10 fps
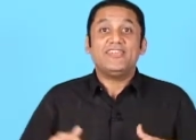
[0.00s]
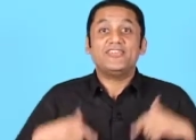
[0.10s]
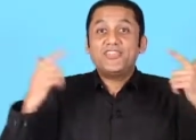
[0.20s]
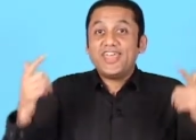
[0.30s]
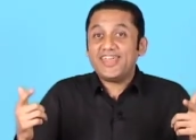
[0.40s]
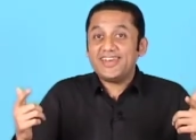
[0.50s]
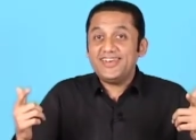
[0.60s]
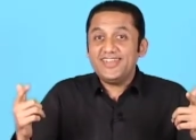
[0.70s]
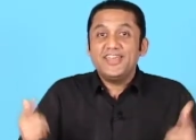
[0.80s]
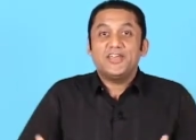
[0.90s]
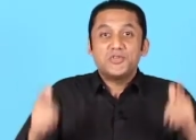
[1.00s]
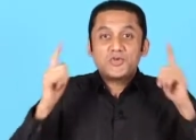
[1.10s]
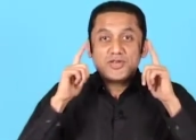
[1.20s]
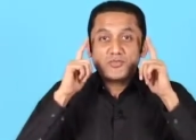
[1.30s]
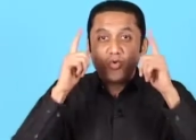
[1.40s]
Then you
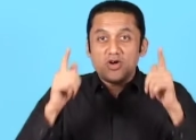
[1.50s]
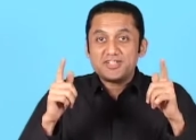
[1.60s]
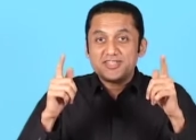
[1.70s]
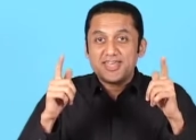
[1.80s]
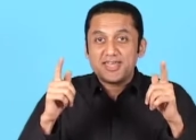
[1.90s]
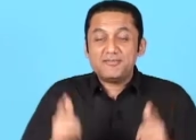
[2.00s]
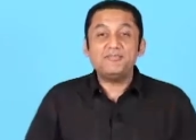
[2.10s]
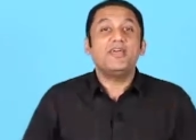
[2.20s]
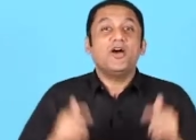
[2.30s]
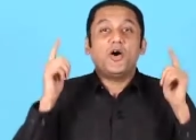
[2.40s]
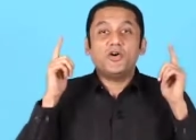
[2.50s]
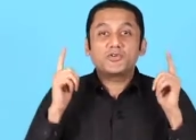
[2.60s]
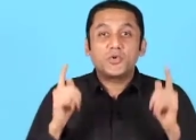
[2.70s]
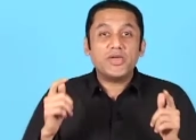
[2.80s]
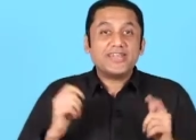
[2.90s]
can watch them on
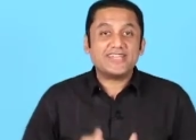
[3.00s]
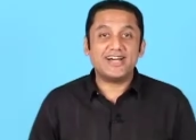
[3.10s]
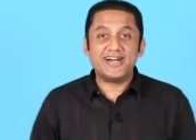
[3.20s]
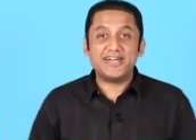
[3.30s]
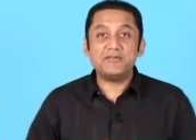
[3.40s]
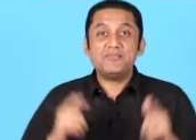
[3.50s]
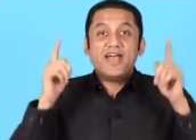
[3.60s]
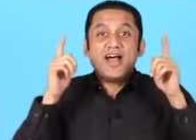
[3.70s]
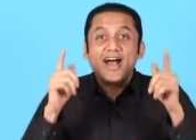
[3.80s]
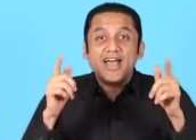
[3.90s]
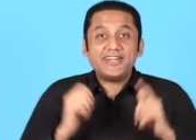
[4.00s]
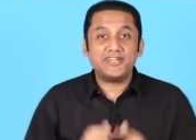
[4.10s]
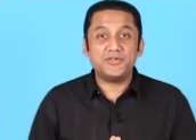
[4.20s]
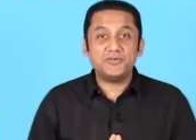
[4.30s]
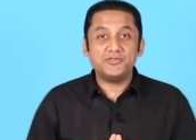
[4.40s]
QuickTime,
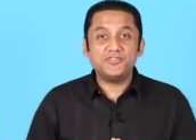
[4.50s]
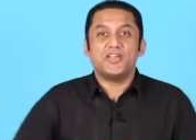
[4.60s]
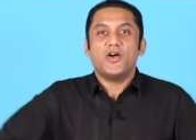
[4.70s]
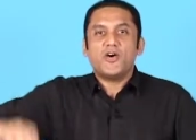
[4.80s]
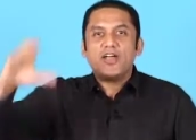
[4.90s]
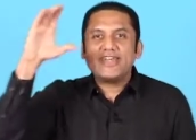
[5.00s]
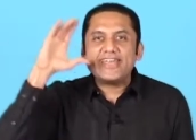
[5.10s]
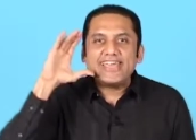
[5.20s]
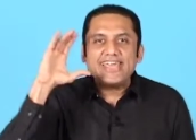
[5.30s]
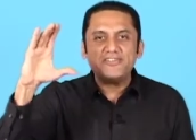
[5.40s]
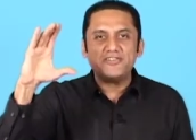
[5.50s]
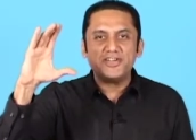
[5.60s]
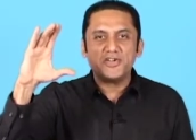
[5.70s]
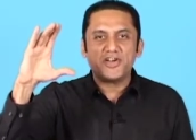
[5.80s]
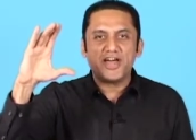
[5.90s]
iTunes, and even
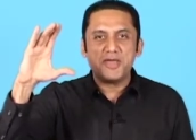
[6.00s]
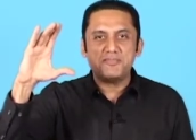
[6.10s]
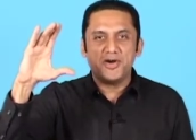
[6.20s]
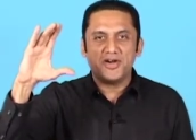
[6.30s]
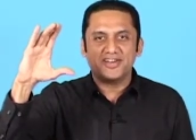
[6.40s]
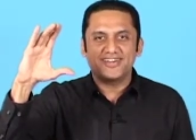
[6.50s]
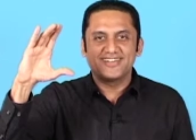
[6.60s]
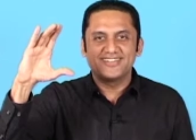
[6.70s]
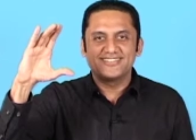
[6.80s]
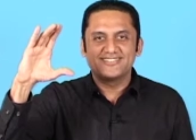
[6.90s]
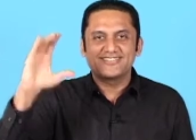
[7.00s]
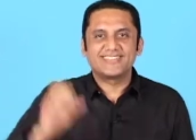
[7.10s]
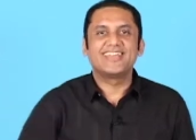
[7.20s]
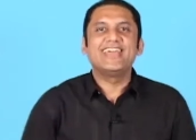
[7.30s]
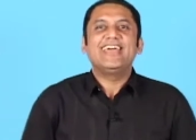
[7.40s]
your iPod.
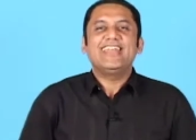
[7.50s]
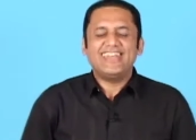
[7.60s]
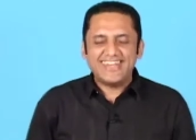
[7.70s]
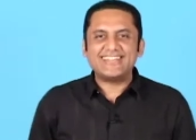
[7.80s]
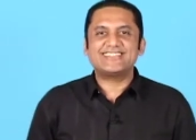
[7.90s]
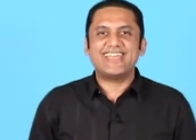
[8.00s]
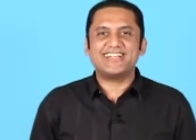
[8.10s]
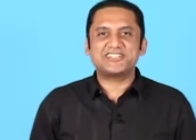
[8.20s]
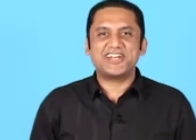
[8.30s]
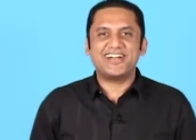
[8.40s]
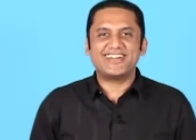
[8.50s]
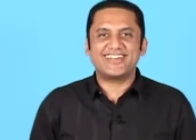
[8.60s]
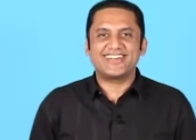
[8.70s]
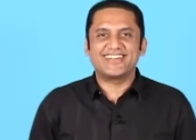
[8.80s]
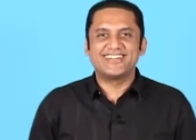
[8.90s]
Let's get
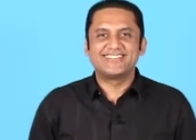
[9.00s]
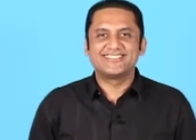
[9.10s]
started.